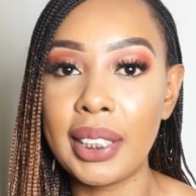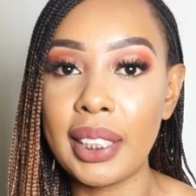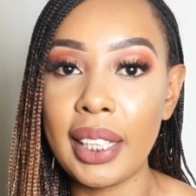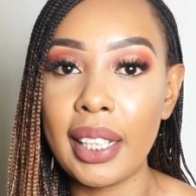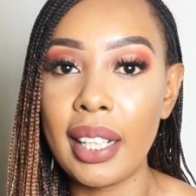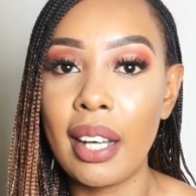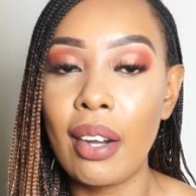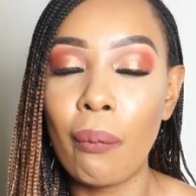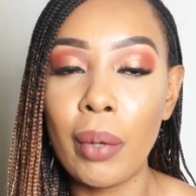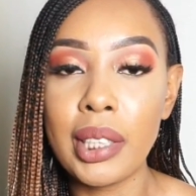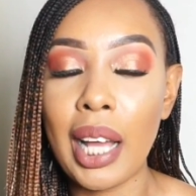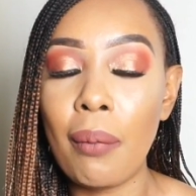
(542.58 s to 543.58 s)
C,
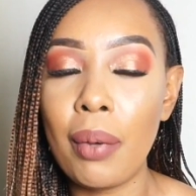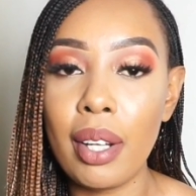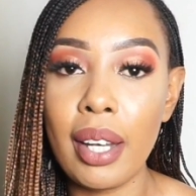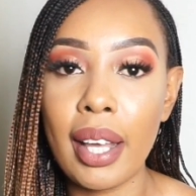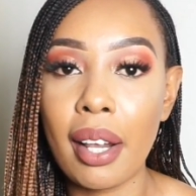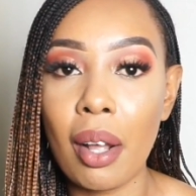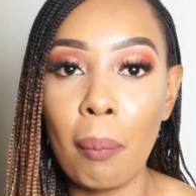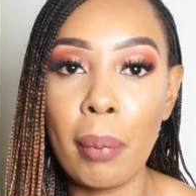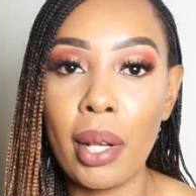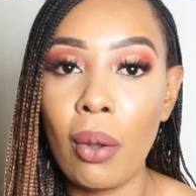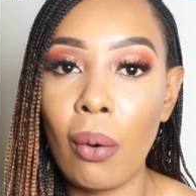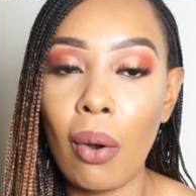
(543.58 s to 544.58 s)
which I will link down
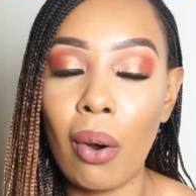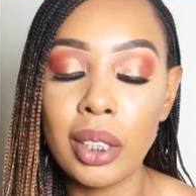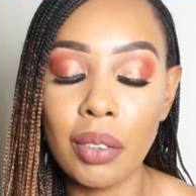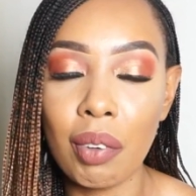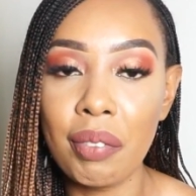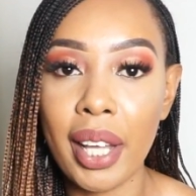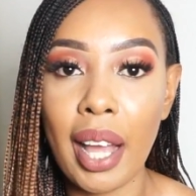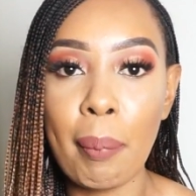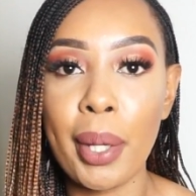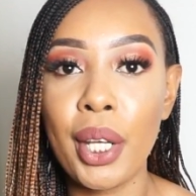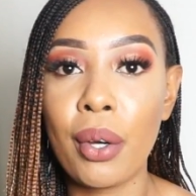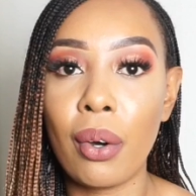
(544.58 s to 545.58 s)
below, also from the
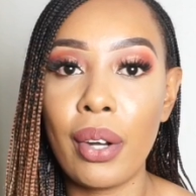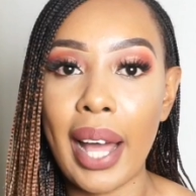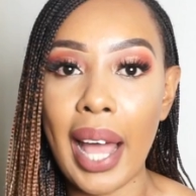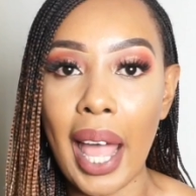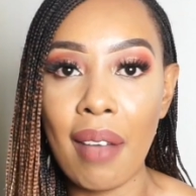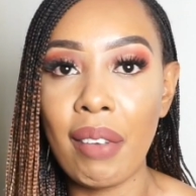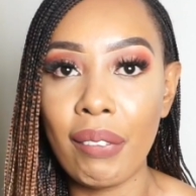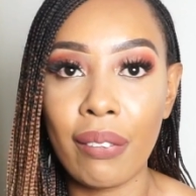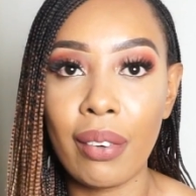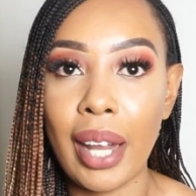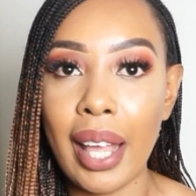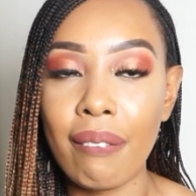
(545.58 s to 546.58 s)
company called IV
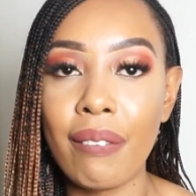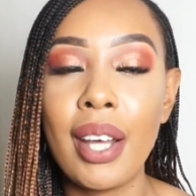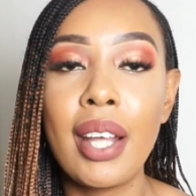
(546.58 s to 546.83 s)
for Life.